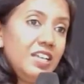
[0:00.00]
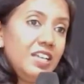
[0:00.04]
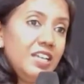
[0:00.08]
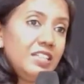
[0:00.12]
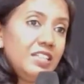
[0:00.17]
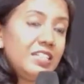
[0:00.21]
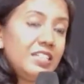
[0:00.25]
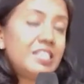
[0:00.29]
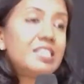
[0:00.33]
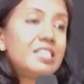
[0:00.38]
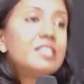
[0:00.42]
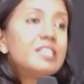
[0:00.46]

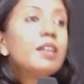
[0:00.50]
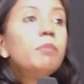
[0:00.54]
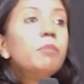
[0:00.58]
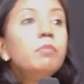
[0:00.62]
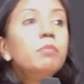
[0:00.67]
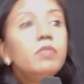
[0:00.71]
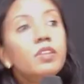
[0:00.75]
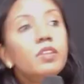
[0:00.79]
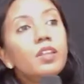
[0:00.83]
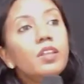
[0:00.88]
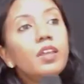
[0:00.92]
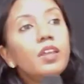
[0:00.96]
There's
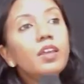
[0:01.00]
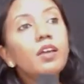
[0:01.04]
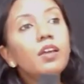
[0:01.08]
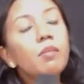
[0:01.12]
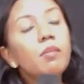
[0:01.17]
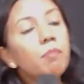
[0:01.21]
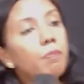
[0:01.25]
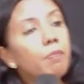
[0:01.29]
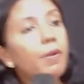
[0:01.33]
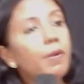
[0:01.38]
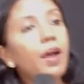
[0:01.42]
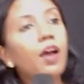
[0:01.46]
something
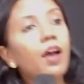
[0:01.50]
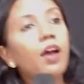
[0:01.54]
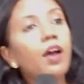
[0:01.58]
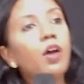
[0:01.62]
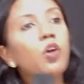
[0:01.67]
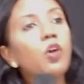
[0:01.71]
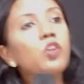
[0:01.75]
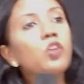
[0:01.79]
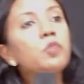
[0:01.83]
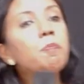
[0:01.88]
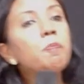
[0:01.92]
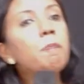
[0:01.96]

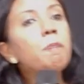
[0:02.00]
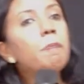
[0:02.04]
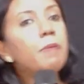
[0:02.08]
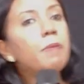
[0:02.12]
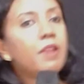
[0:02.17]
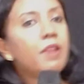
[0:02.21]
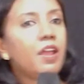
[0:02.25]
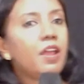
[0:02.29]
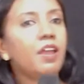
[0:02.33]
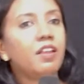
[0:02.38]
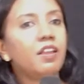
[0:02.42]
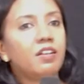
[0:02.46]
about
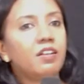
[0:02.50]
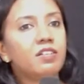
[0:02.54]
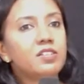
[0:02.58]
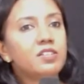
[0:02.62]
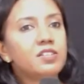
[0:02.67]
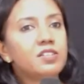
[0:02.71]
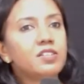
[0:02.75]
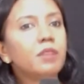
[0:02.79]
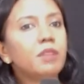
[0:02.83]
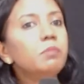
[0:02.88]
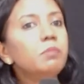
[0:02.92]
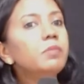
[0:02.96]
prayer,
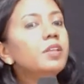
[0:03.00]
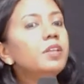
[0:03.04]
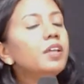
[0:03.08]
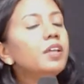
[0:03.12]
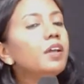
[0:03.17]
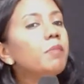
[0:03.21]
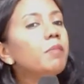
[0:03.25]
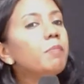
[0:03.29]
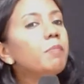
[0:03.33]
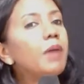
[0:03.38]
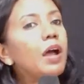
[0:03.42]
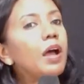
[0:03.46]

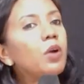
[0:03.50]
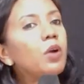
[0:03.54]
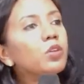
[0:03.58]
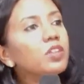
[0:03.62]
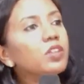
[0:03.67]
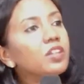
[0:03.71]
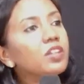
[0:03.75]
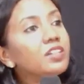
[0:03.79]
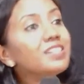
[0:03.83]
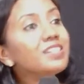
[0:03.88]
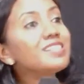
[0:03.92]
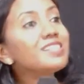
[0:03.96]
something about
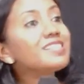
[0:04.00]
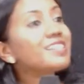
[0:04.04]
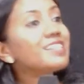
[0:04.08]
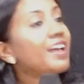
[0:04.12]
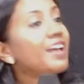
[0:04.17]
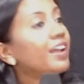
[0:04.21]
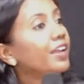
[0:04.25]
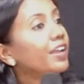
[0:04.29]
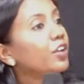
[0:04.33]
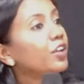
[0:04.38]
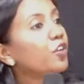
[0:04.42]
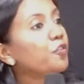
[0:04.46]
the
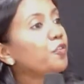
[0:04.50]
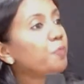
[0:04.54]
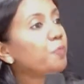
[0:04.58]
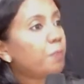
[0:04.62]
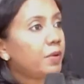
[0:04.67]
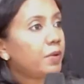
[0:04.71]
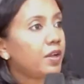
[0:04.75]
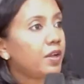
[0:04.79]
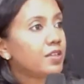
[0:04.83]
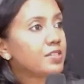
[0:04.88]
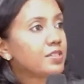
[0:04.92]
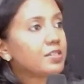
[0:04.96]
design of
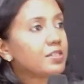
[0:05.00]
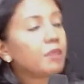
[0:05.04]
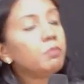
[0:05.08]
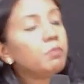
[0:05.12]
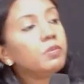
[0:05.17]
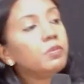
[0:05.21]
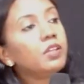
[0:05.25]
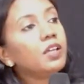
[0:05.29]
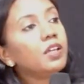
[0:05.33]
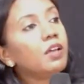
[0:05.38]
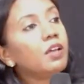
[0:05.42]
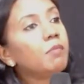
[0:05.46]
prayer,
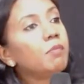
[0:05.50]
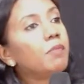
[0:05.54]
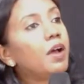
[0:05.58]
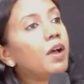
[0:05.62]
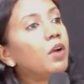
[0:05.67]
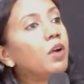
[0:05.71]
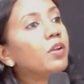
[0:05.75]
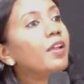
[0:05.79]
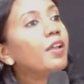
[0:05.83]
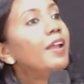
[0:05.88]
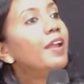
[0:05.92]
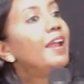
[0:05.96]
something
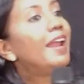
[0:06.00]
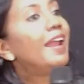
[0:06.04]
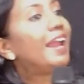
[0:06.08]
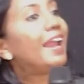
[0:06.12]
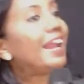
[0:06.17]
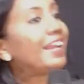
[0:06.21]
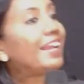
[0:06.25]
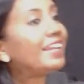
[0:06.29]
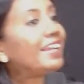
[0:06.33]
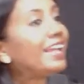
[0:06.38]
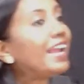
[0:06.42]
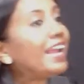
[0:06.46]
about
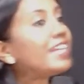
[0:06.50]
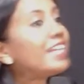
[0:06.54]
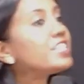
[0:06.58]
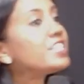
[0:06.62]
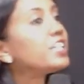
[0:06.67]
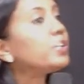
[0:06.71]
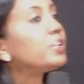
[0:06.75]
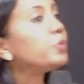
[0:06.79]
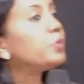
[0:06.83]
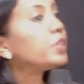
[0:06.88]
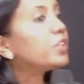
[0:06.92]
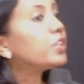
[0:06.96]

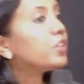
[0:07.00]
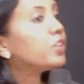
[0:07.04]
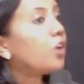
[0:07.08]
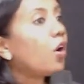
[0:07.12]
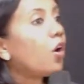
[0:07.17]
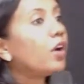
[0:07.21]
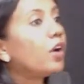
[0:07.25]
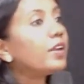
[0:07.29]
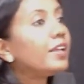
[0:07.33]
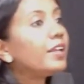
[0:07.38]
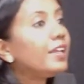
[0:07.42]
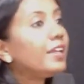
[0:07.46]
engaging with
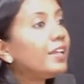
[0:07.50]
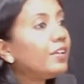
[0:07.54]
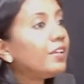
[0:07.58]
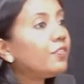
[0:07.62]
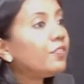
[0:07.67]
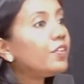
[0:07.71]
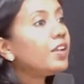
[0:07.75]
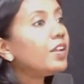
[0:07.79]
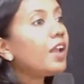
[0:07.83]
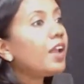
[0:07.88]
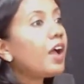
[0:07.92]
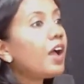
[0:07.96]
God
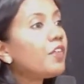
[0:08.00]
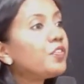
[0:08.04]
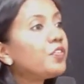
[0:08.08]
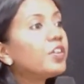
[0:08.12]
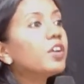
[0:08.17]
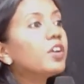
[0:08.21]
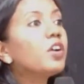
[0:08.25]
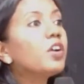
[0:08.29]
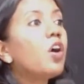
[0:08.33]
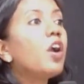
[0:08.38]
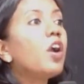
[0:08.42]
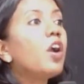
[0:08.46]
even
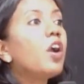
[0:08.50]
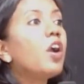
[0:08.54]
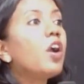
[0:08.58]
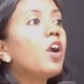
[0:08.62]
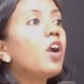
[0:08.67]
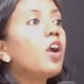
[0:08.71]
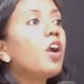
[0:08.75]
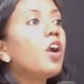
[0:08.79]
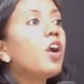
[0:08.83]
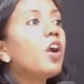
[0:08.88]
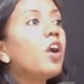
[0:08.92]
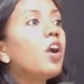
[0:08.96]
after God
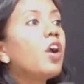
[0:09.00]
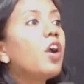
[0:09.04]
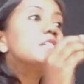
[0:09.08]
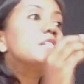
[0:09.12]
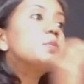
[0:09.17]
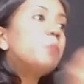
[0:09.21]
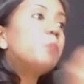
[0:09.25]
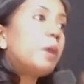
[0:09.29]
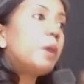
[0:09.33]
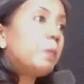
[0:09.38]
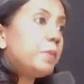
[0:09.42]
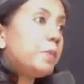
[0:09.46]
has revealed his
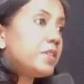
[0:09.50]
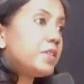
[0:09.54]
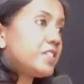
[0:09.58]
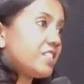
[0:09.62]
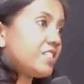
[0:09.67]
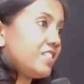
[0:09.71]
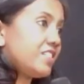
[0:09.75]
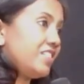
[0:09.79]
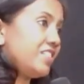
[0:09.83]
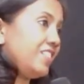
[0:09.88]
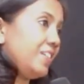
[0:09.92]
purpose.